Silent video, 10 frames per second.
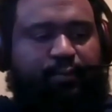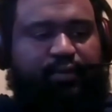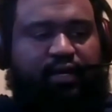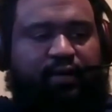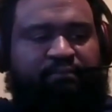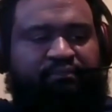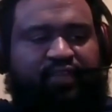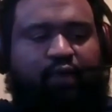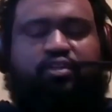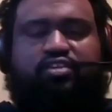But
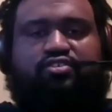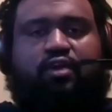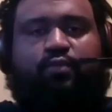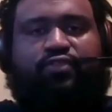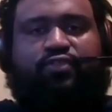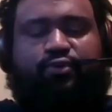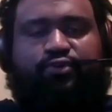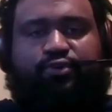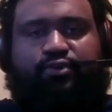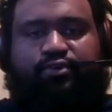I want to start with
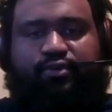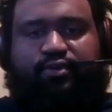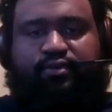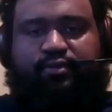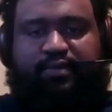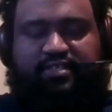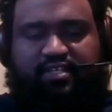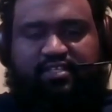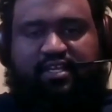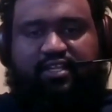your
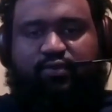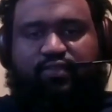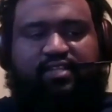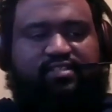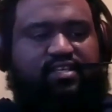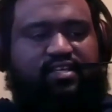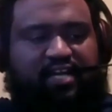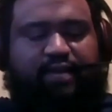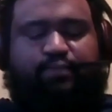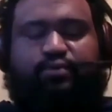business. I know that it's
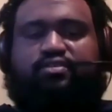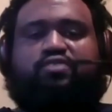e-commerce